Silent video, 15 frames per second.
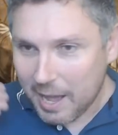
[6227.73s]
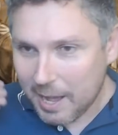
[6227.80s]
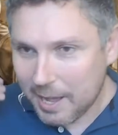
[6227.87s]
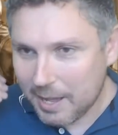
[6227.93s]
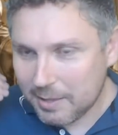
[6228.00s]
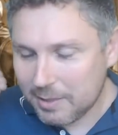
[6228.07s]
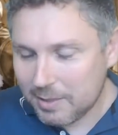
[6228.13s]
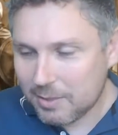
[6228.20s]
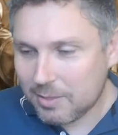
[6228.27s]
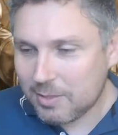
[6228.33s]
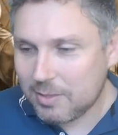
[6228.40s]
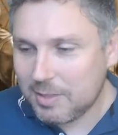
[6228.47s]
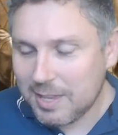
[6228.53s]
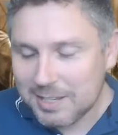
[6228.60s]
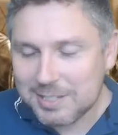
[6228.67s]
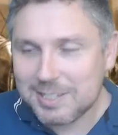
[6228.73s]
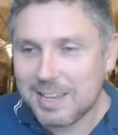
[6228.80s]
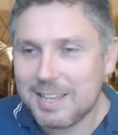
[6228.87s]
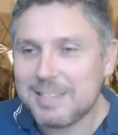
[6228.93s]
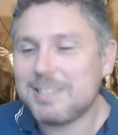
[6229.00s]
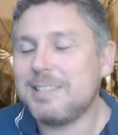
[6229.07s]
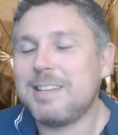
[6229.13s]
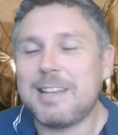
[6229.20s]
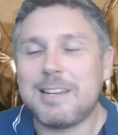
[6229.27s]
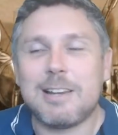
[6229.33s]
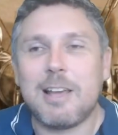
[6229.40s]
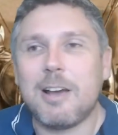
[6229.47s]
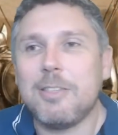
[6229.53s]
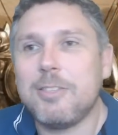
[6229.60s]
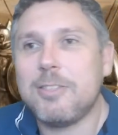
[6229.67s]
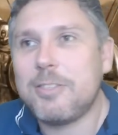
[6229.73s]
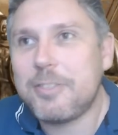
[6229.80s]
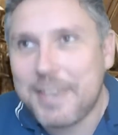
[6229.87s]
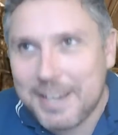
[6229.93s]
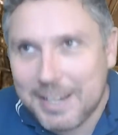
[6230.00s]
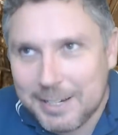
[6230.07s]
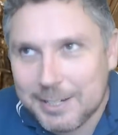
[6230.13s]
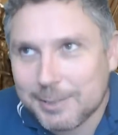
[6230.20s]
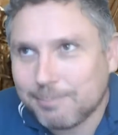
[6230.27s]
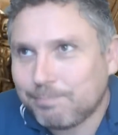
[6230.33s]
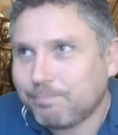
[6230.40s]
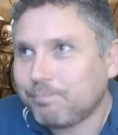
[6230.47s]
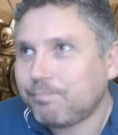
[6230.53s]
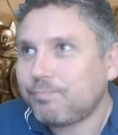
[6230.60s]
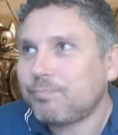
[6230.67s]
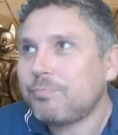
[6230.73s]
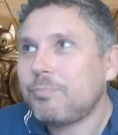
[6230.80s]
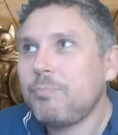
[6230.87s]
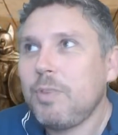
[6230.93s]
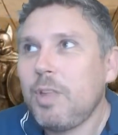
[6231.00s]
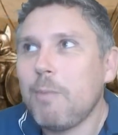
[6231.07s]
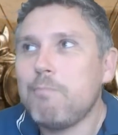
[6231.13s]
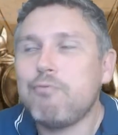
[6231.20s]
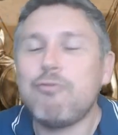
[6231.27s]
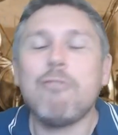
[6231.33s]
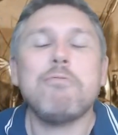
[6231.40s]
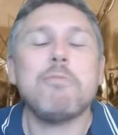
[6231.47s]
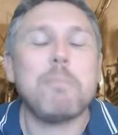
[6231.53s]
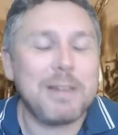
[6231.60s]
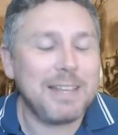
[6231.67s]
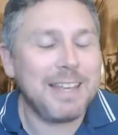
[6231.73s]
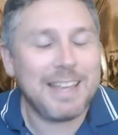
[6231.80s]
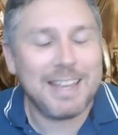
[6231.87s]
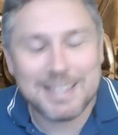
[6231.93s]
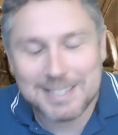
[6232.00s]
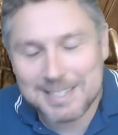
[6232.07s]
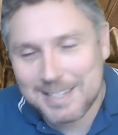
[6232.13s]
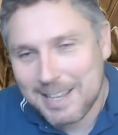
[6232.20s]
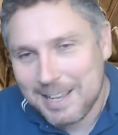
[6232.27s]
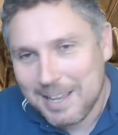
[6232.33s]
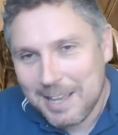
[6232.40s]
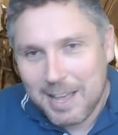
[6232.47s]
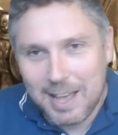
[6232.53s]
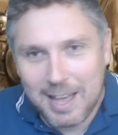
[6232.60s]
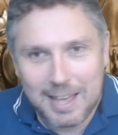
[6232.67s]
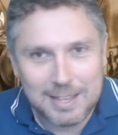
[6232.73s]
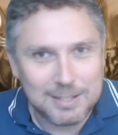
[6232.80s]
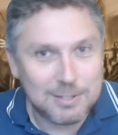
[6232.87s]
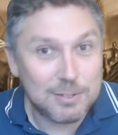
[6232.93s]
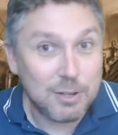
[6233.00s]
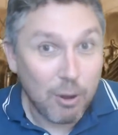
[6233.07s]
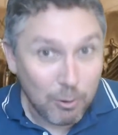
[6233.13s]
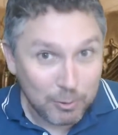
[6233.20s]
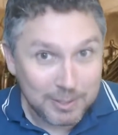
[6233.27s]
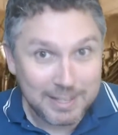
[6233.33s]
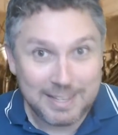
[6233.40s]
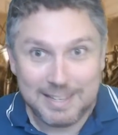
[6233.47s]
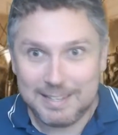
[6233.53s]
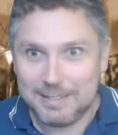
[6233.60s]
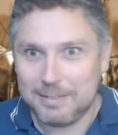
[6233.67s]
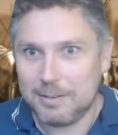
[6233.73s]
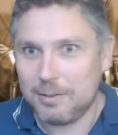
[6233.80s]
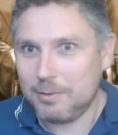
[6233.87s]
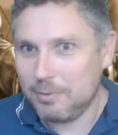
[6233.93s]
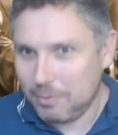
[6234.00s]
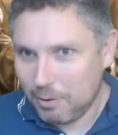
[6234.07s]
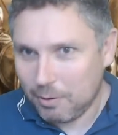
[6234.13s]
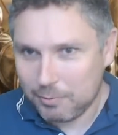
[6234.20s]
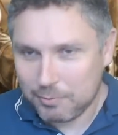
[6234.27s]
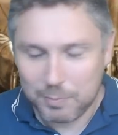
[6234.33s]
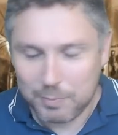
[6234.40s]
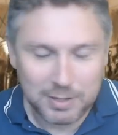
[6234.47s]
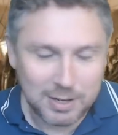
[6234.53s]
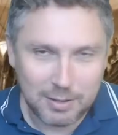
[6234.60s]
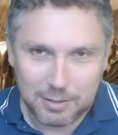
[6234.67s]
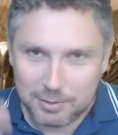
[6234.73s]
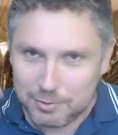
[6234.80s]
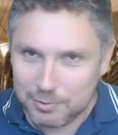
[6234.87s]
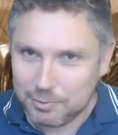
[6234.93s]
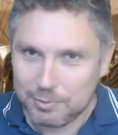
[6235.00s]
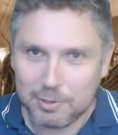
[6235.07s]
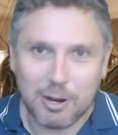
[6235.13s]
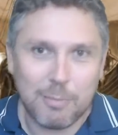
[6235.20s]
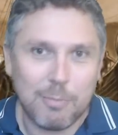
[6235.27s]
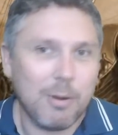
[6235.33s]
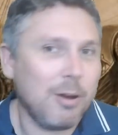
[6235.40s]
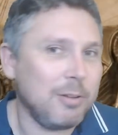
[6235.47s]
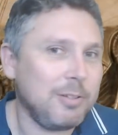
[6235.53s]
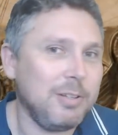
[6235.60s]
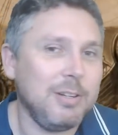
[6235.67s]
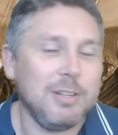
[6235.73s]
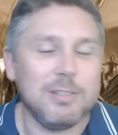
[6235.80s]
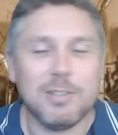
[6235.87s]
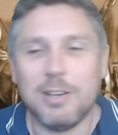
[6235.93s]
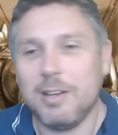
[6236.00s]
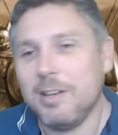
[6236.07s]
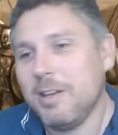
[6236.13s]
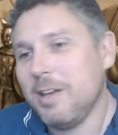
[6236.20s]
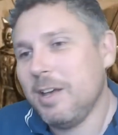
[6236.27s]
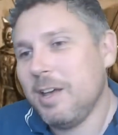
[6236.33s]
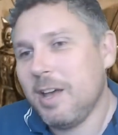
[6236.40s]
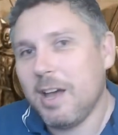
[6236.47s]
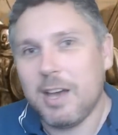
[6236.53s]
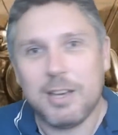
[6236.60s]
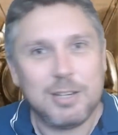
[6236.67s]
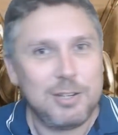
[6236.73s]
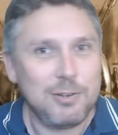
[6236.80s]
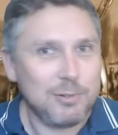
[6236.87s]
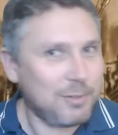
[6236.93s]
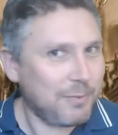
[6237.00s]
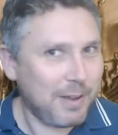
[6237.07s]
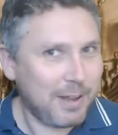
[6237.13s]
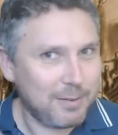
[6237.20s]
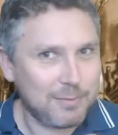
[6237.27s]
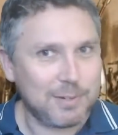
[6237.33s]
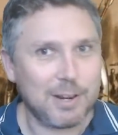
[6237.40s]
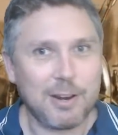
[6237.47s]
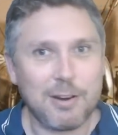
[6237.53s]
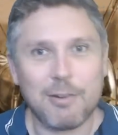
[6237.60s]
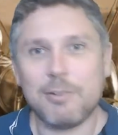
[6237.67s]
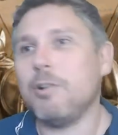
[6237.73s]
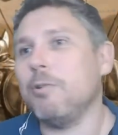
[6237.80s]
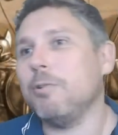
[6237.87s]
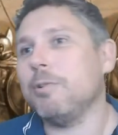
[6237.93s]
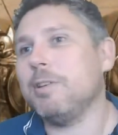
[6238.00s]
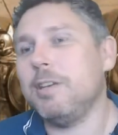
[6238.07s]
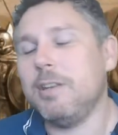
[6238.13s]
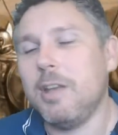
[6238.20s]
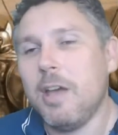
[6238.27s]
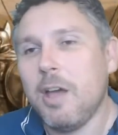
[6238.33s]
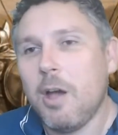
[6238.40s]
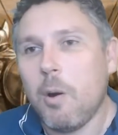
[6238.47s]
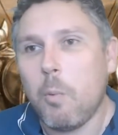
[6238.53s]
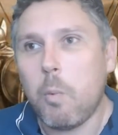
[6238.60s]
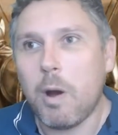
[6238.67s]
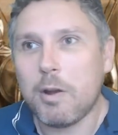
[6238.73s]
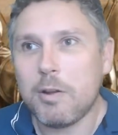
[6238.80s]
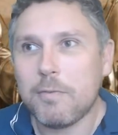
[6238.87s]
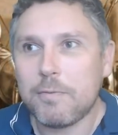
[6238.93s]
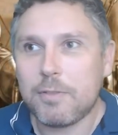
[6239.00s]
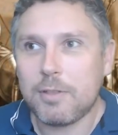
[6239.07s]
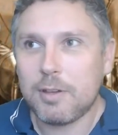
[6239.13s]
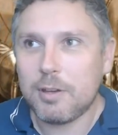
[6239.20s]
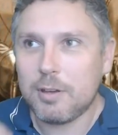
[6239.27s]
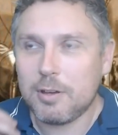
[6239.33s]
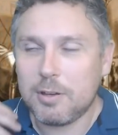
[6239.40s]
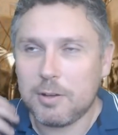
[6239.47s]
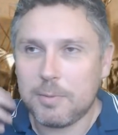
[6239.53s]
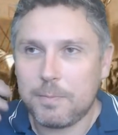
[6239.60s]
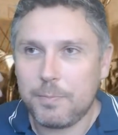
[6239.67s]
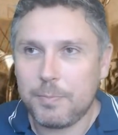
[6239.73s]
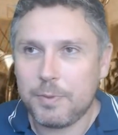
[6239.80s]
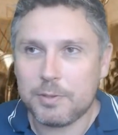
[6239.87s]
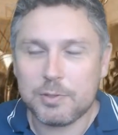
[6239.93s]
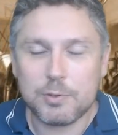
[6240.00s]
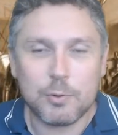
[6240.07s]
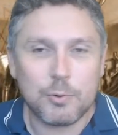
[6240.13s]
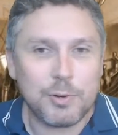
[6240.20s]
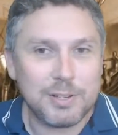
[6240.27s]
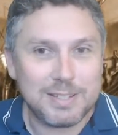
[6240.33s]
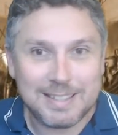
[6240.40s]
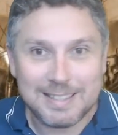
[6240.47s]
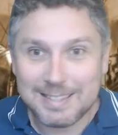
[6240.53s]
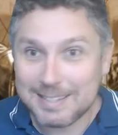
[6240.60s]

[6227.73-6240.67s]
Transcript: uh, this incidentally i think probably is a tolkien nod we know that george r r martin is a, a huge fan of j.r.r tolkien one of the, the stories in the